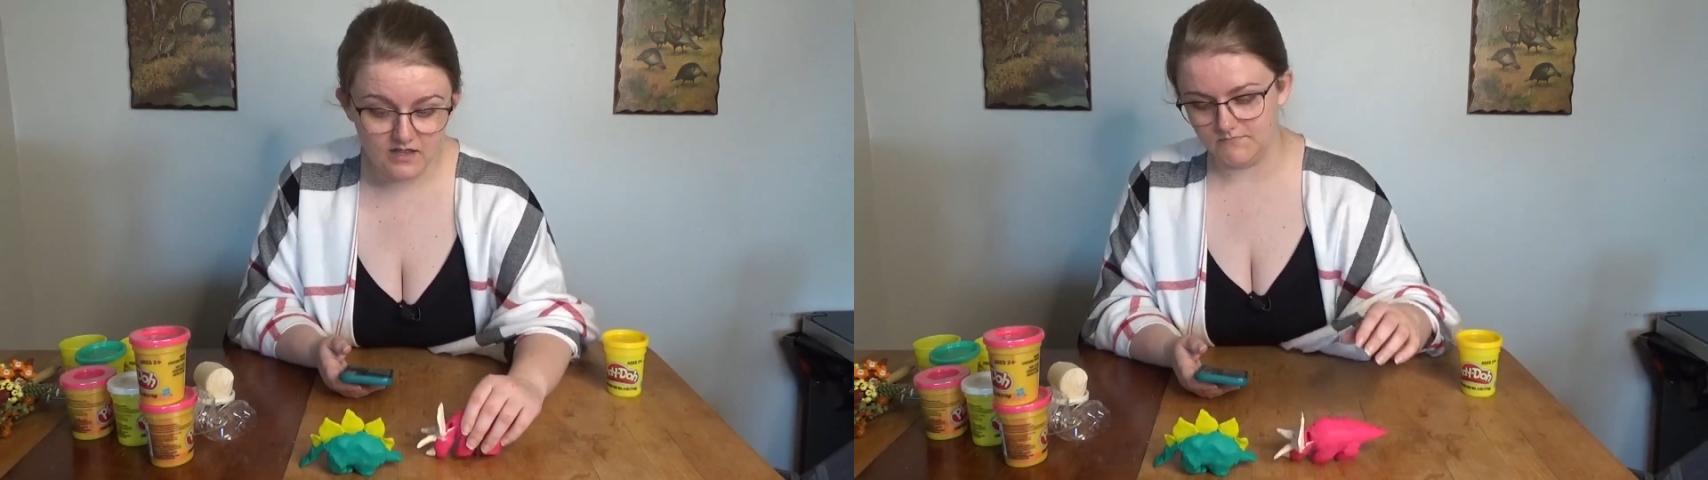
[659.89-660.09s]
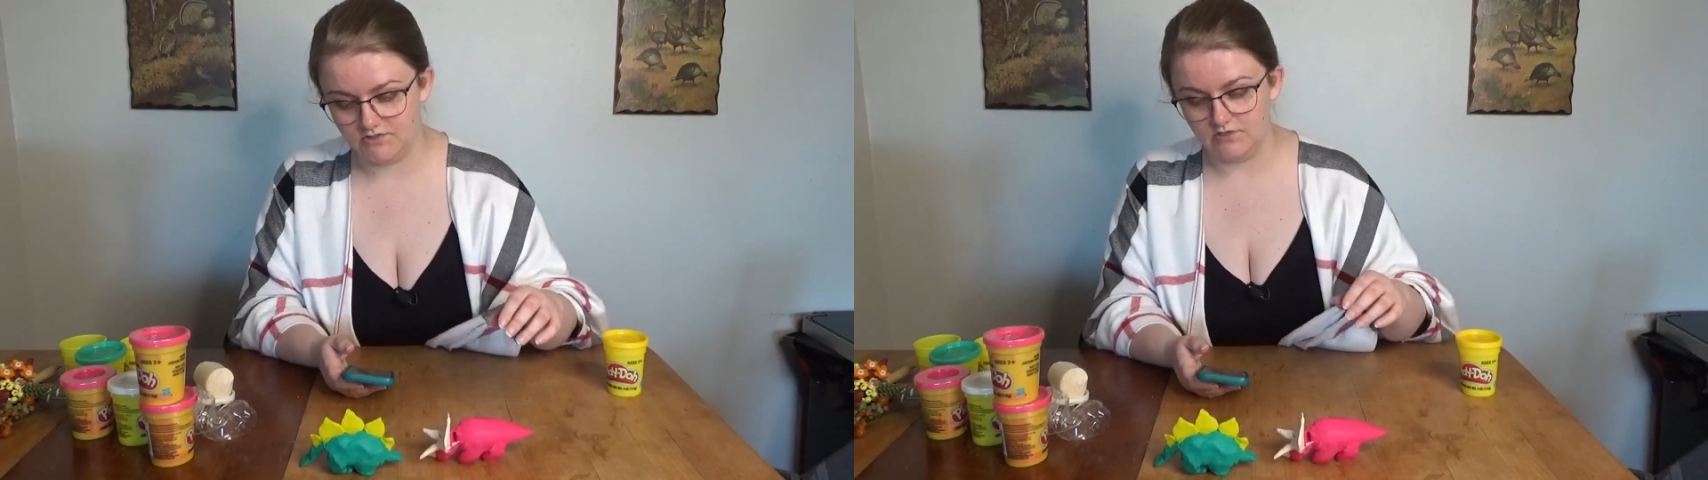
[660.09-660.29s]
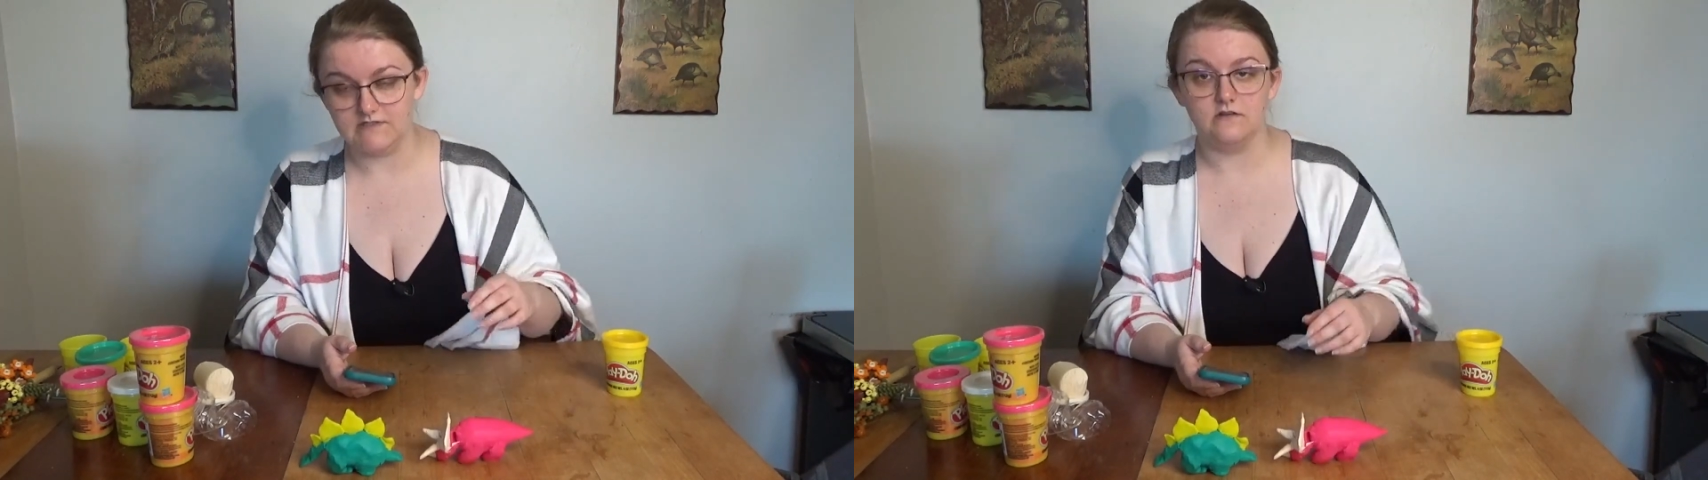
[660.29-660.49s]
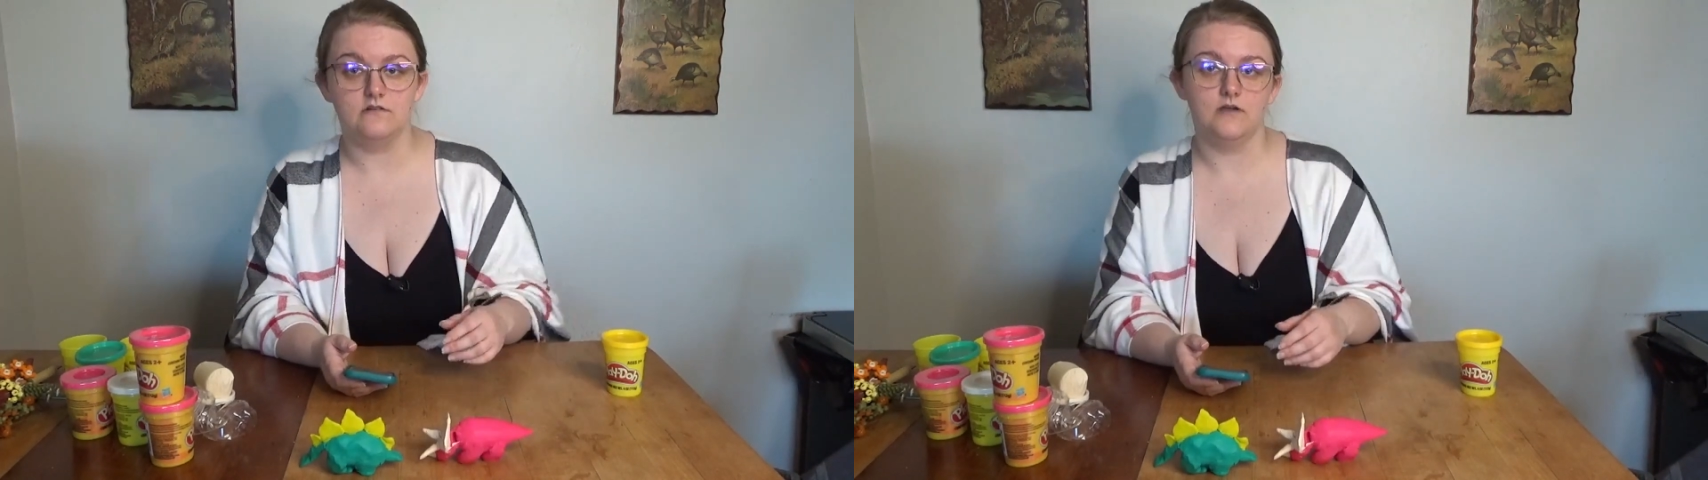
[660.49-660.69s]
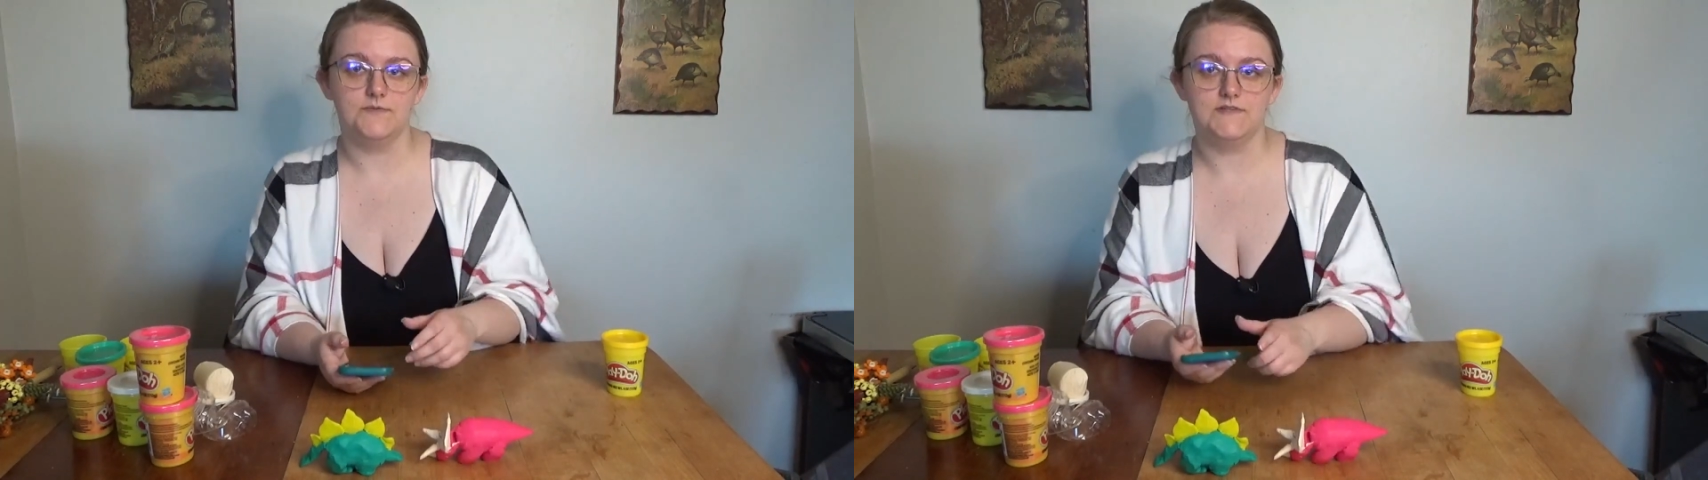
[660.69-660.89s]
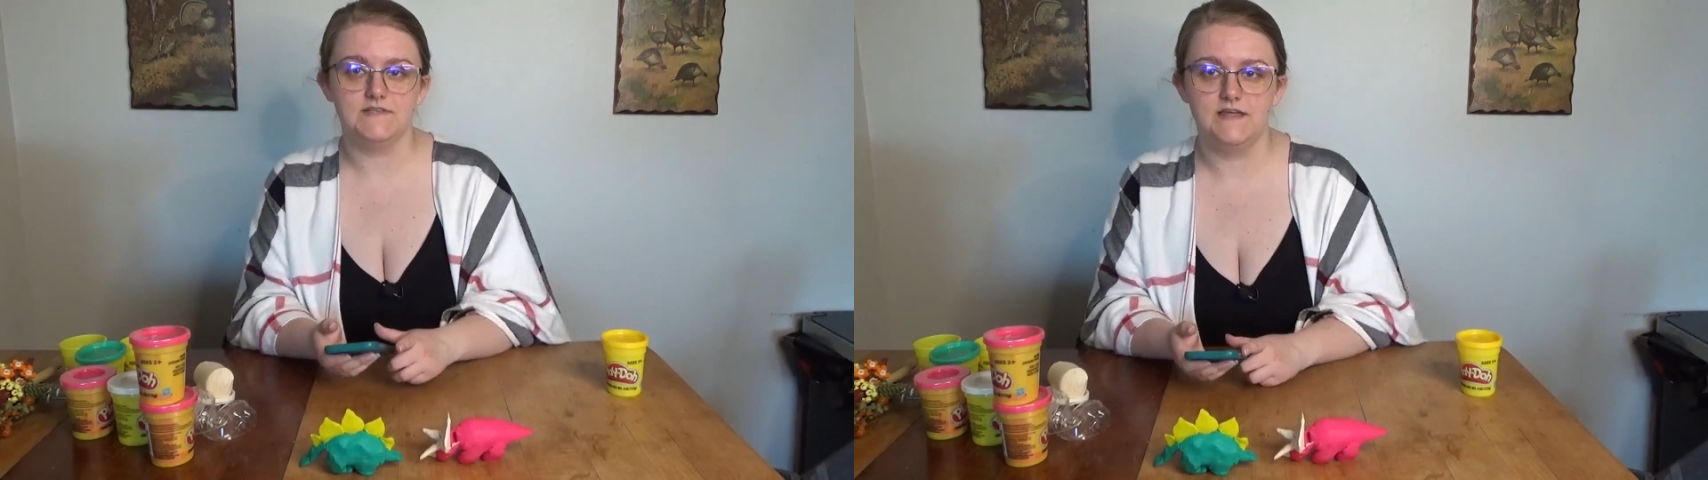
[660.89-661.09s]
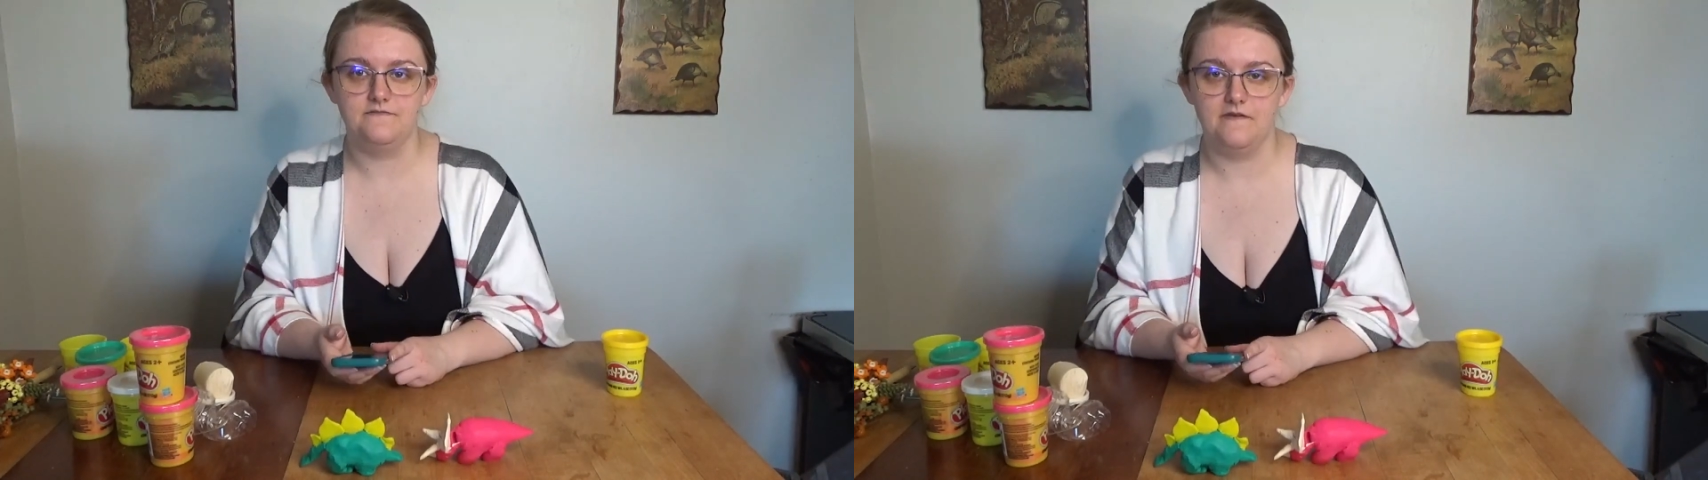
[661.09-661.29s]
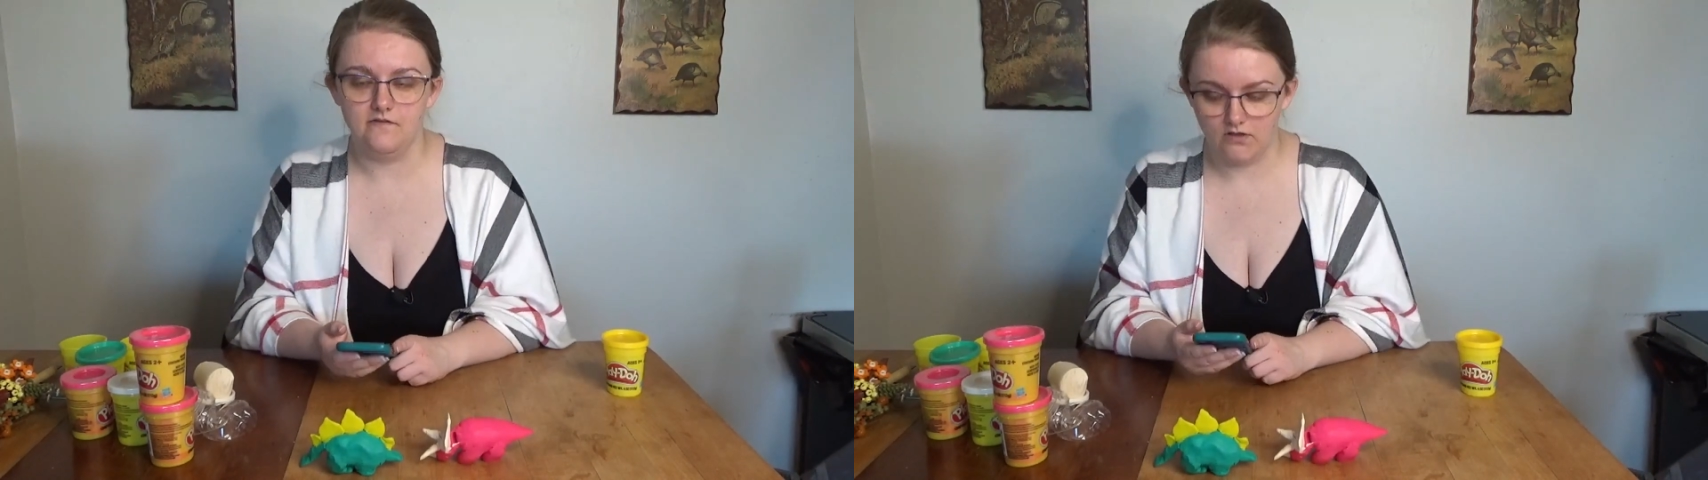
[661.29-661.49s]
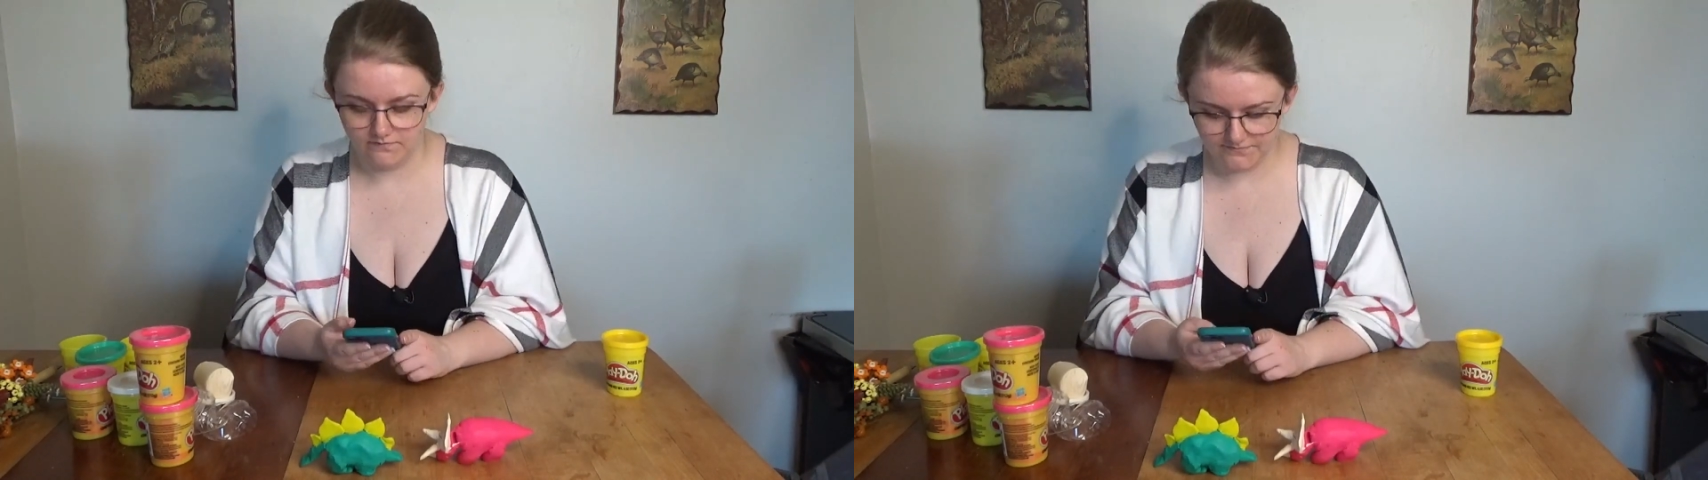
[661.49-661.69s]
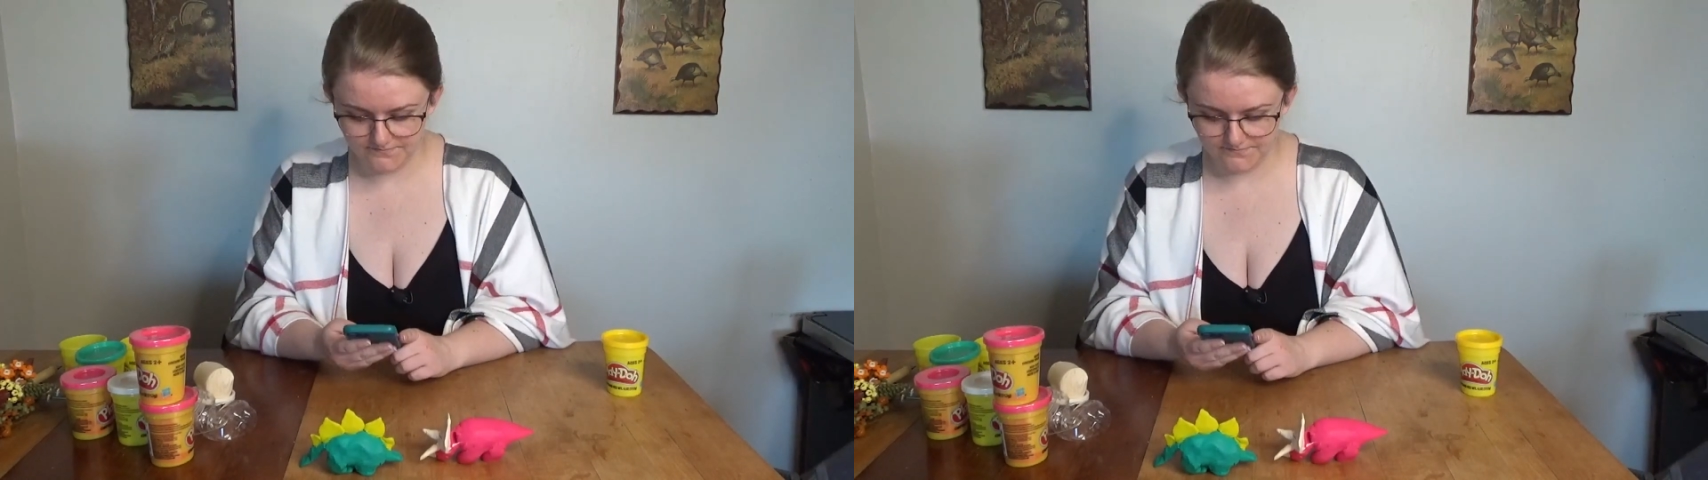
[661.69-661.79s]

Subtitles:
The Triceratops' head fell off,